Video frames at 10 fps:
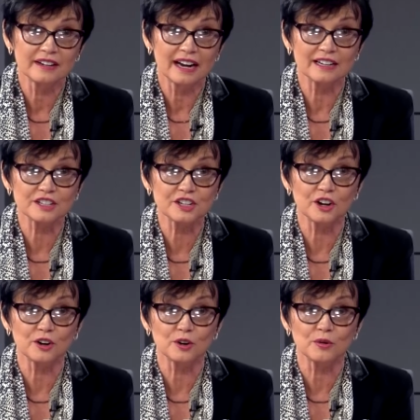And
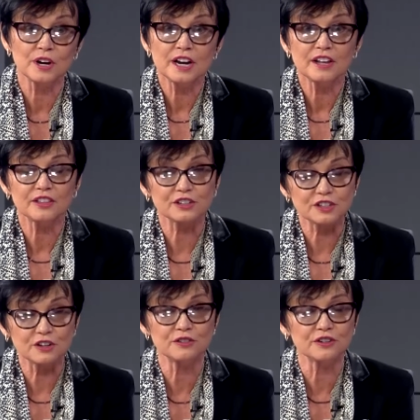so the
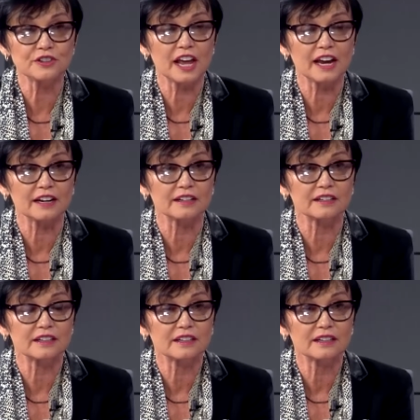sooner they
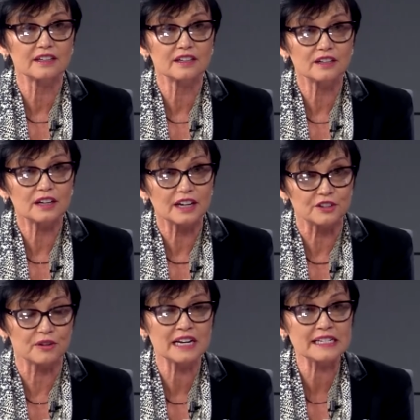
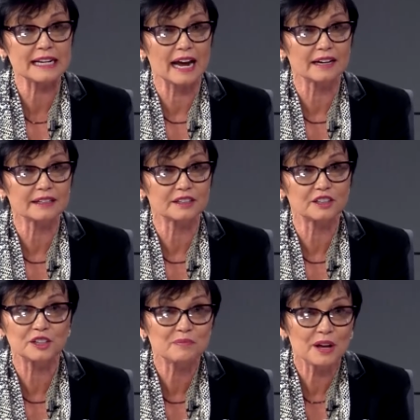address that,
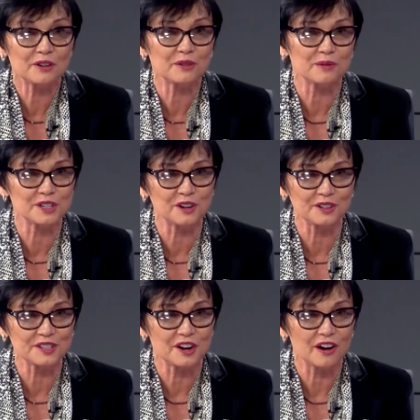the better the
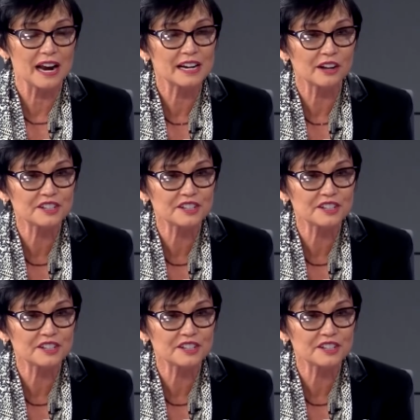results are, and so, they'll